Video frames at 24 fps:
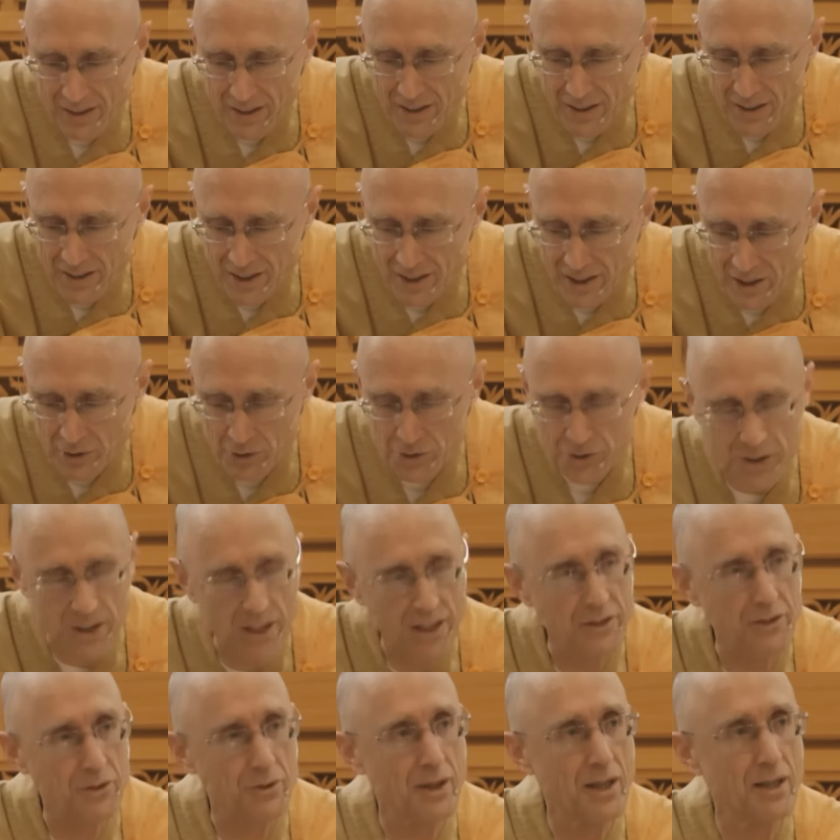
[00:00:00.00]
He enters the
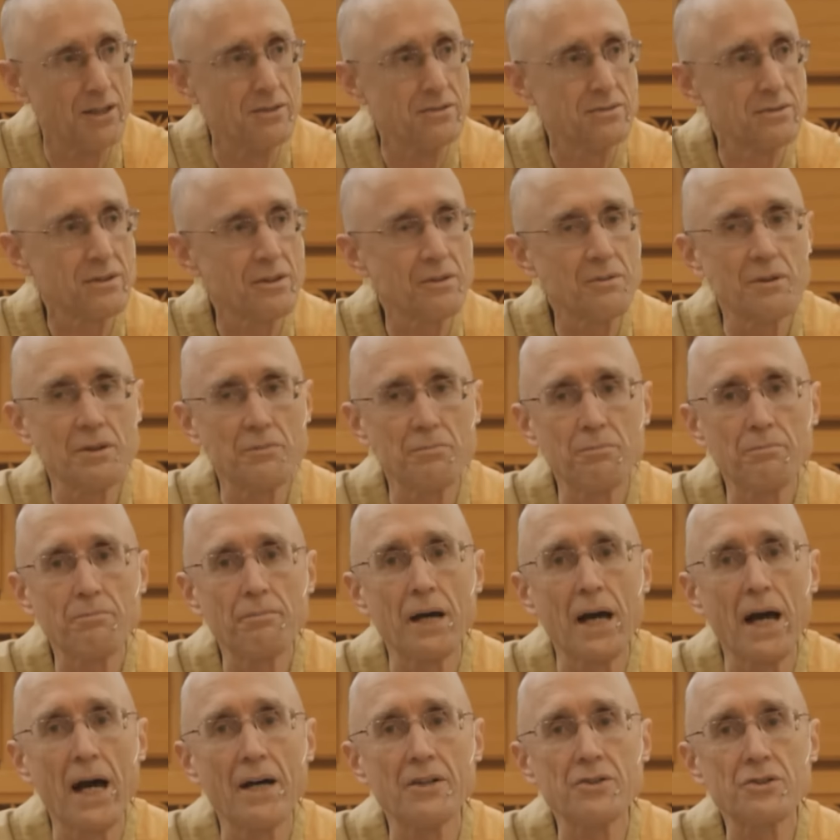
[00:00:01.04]
8th ground.
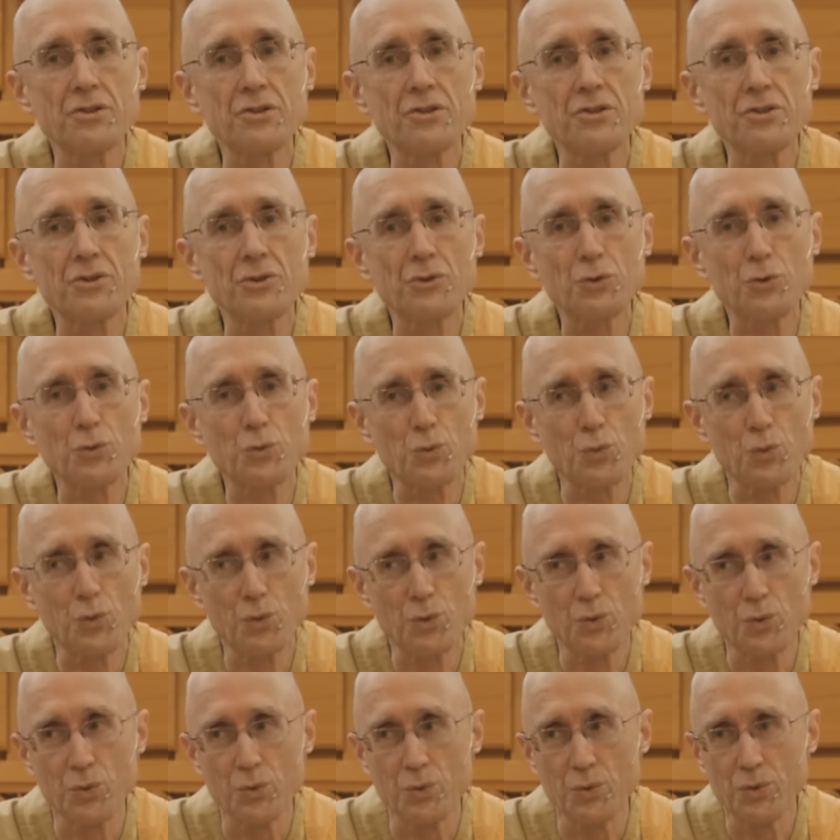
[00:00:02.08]
Passes
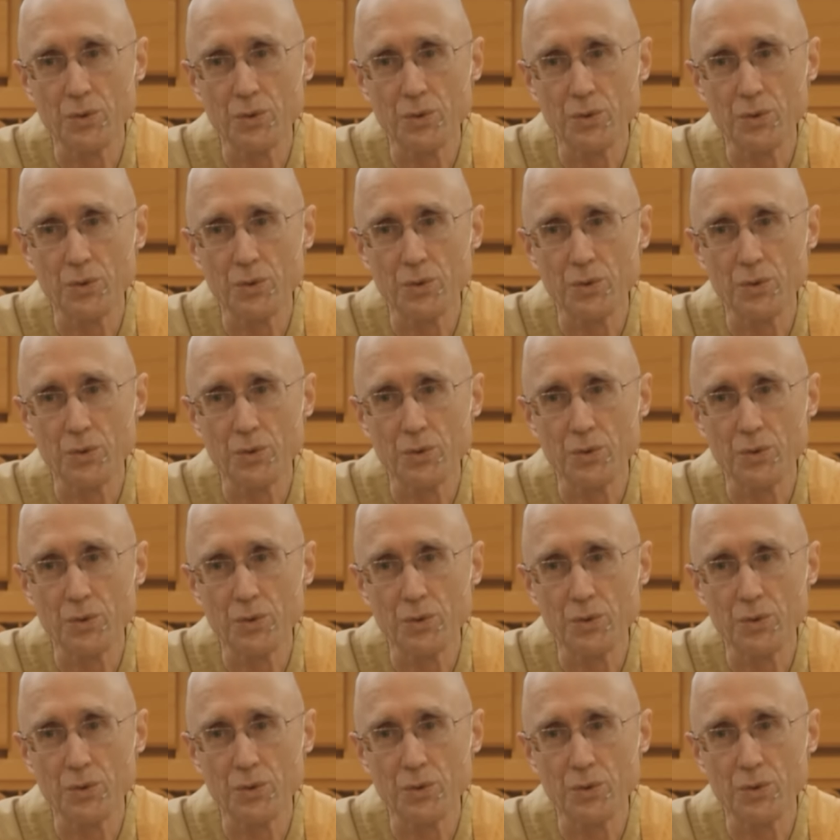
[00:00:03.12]
through